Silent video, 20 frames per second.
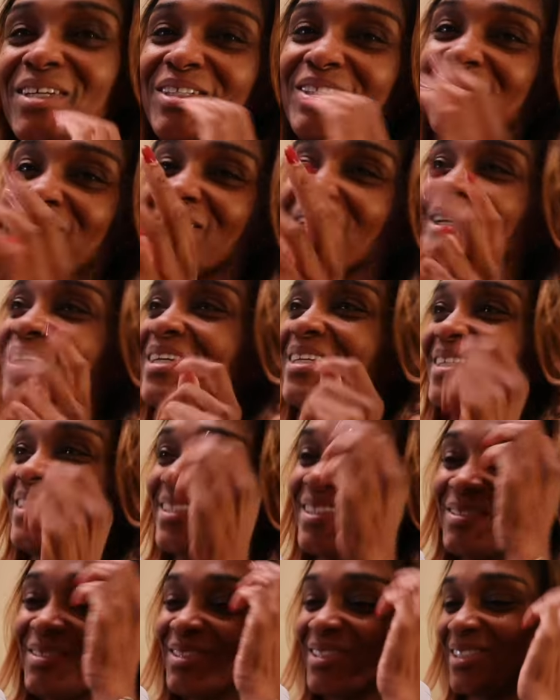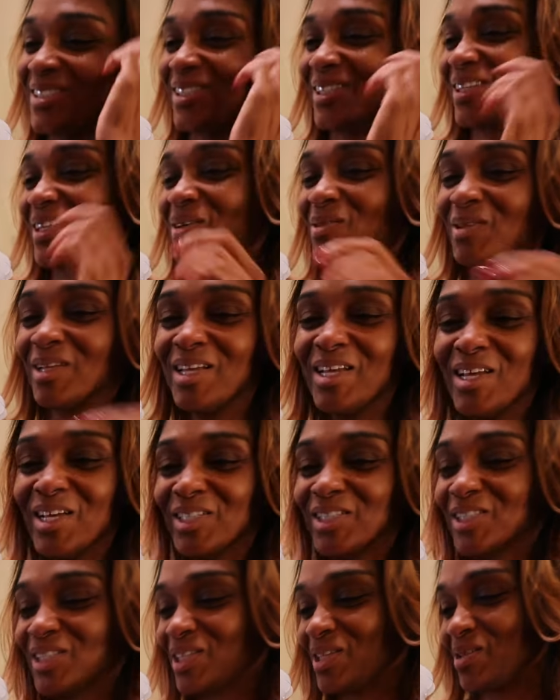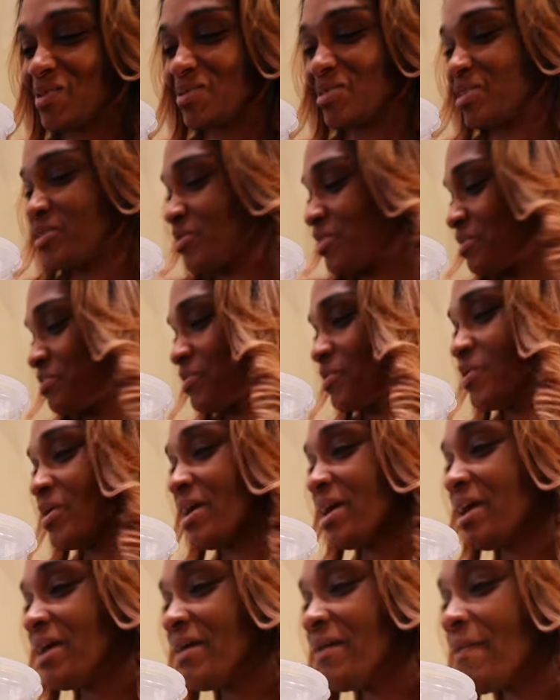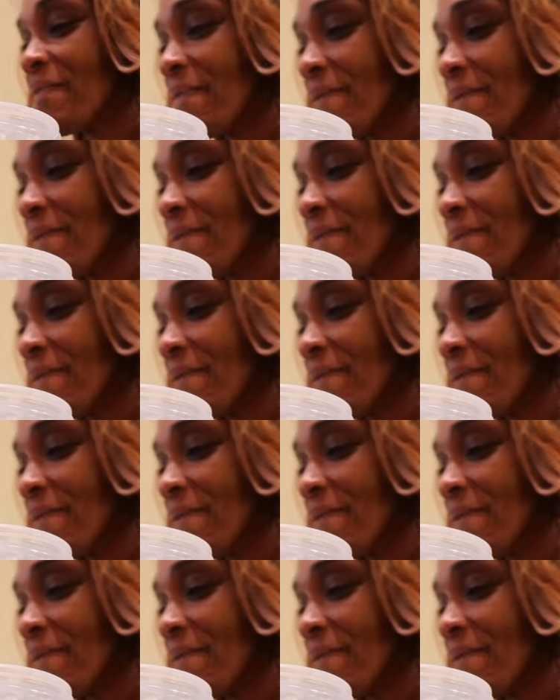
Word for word: just slow, slowly creep away.